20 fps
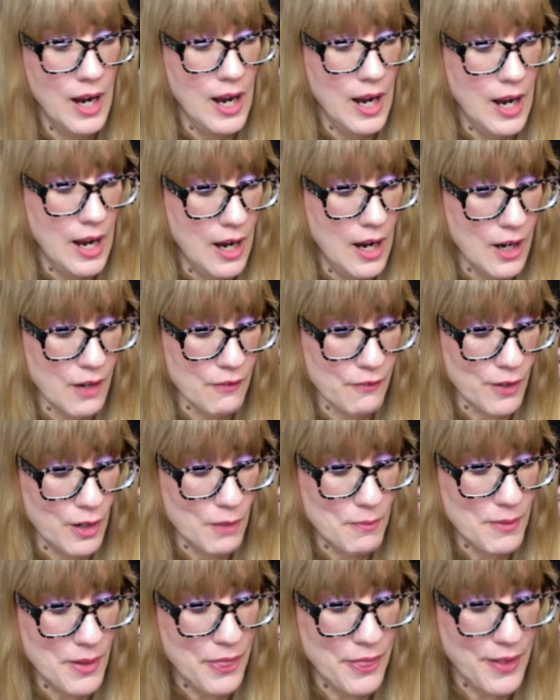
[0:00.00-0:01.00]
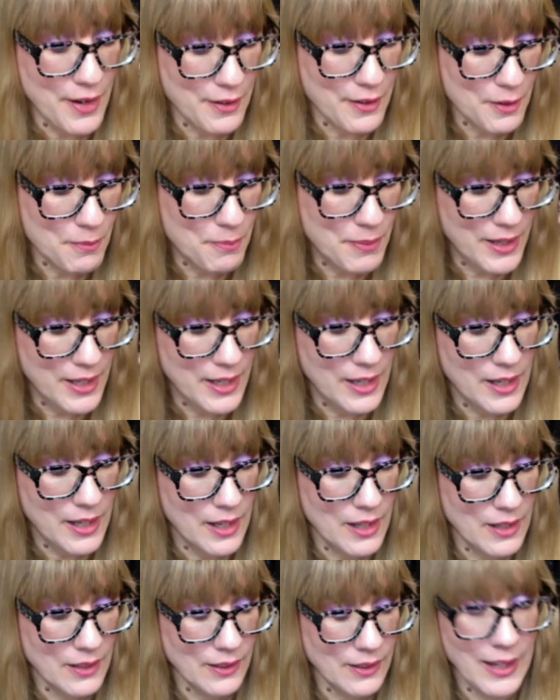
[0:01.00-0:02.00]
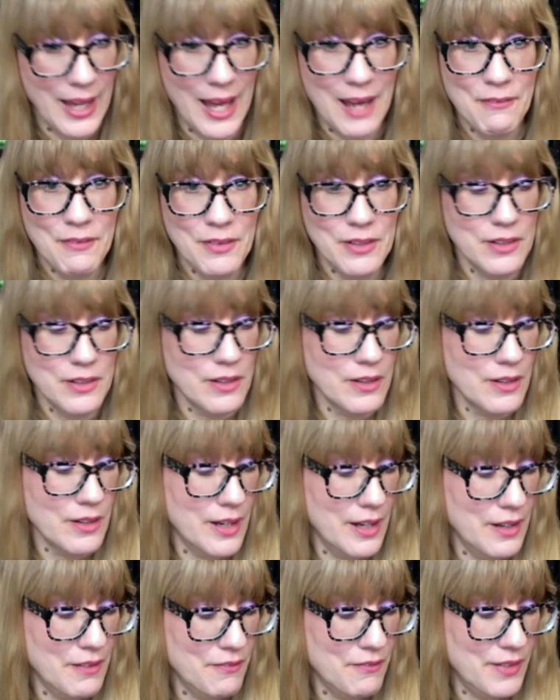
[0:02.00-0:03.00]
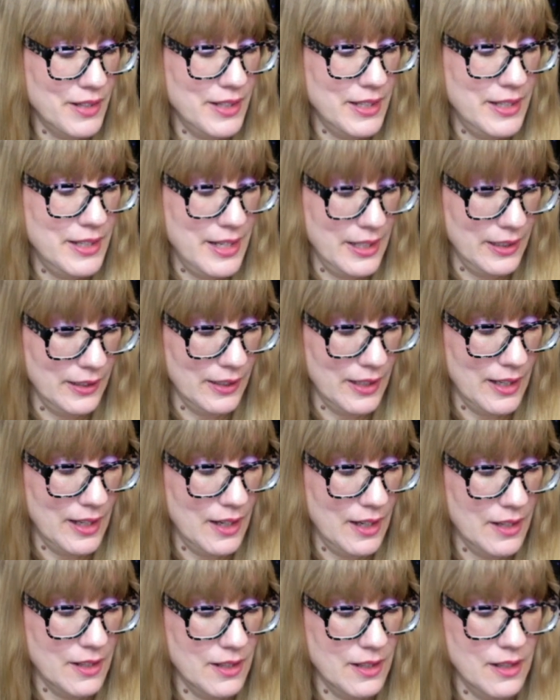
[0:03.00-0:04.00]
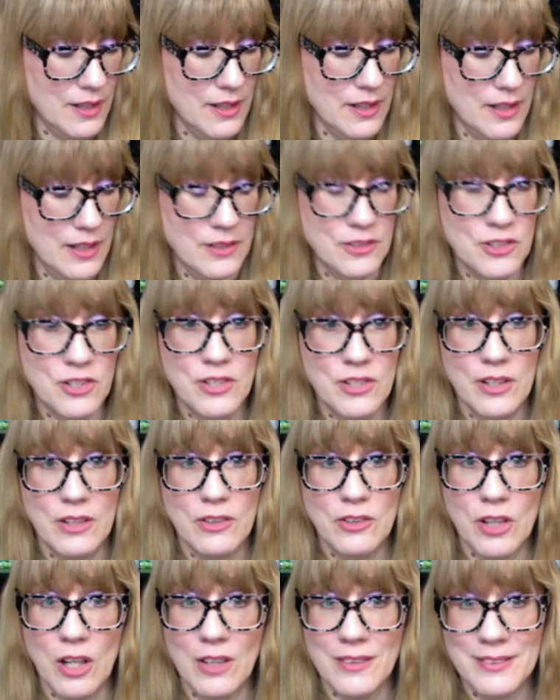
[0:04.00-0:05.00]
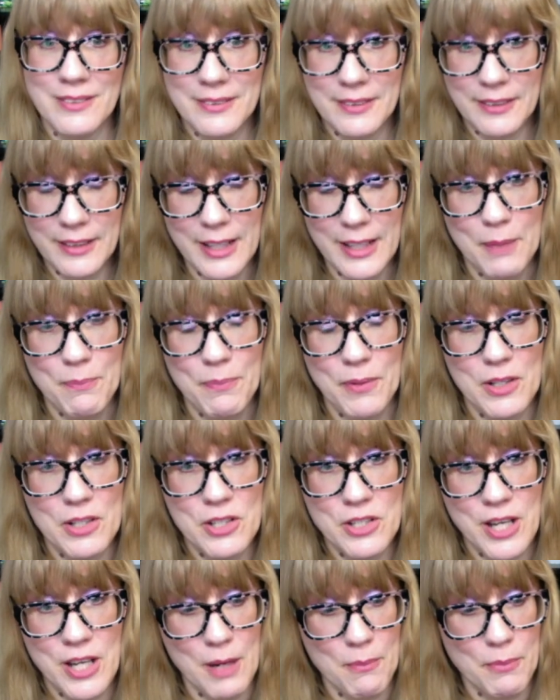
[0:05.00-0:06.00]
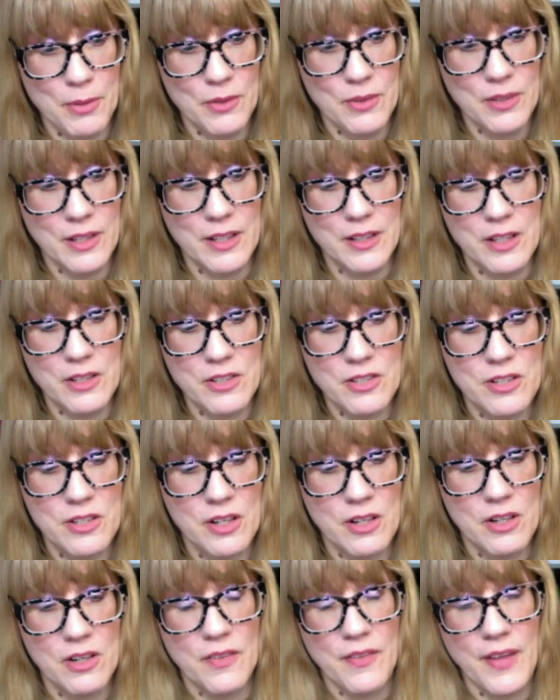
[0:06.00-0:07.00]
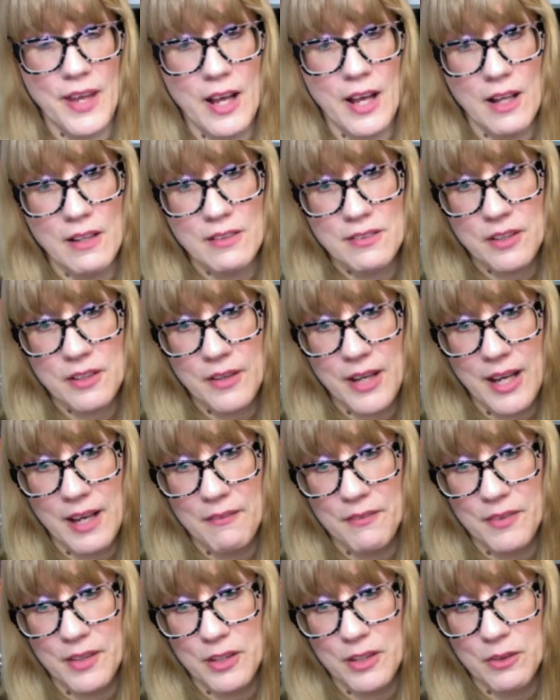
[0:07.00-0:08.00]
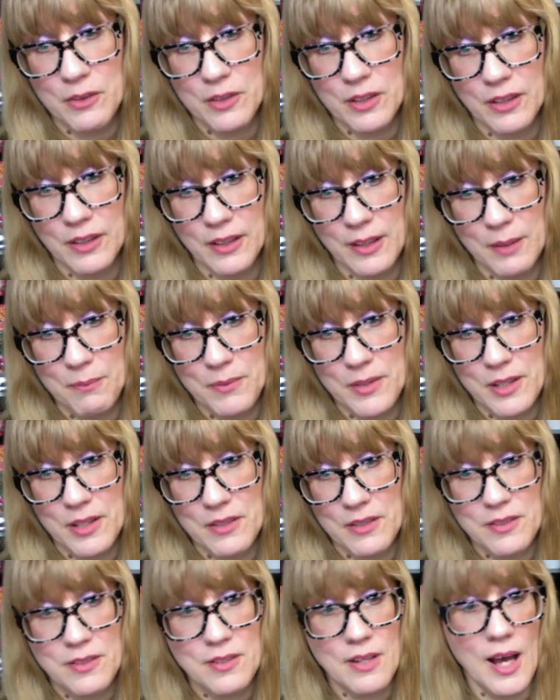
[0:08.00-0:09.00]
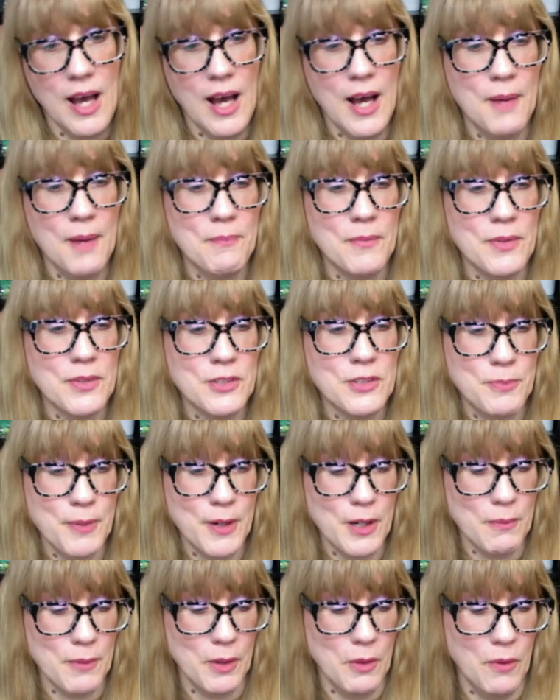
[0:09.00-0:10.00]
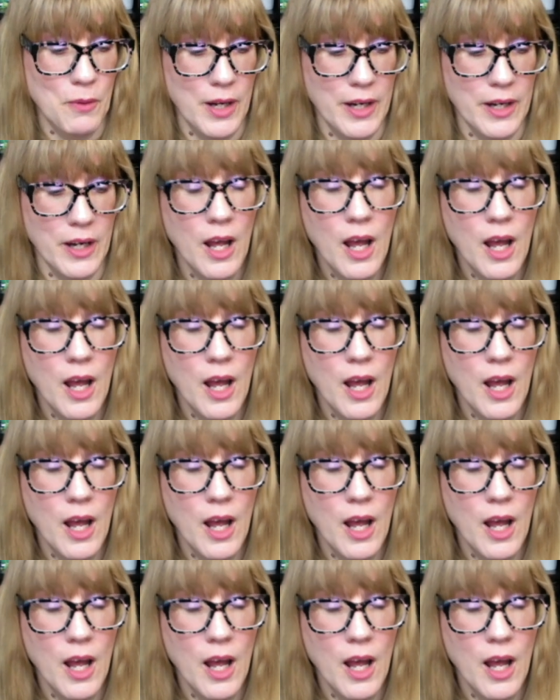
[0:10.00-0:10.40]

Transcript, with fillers: Aromatherapy Lavender and Vanilla. It's called Sleep shampoo and conditioner. They also have the Eucalyptus Spearmint one.